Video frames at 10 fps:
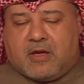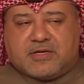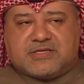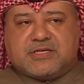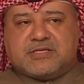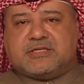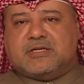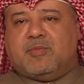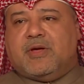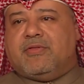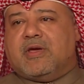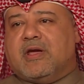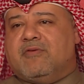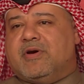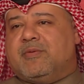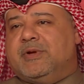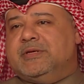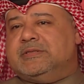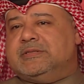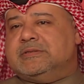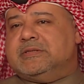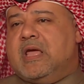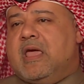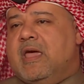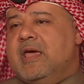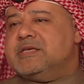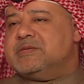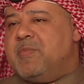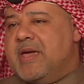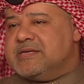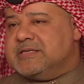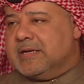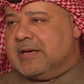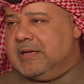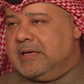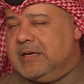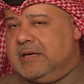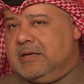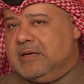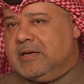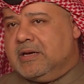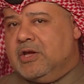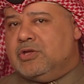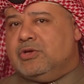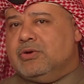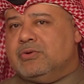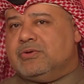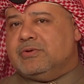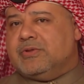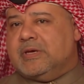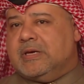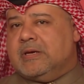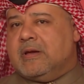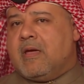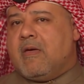system in the government is basically due to the